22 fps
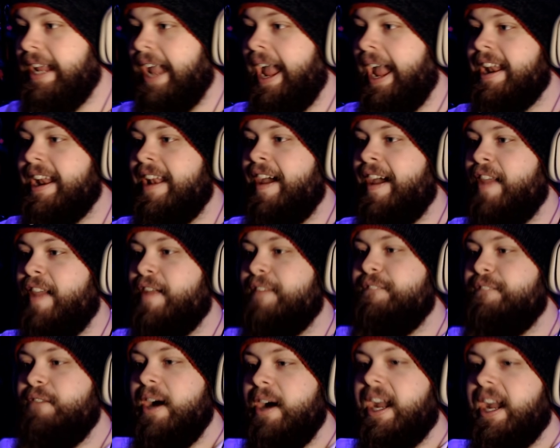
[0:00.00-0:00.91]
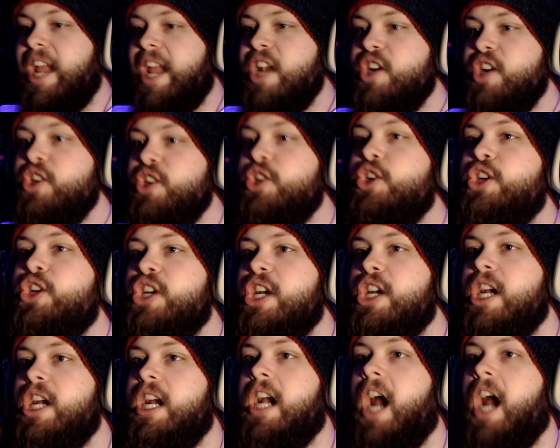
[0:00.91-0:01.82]
getting another fucking
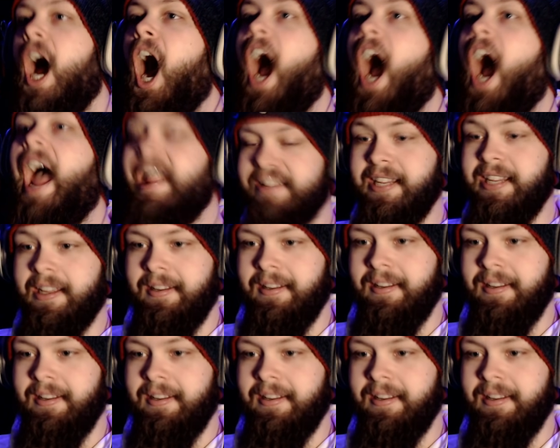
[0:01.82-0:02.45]
shot.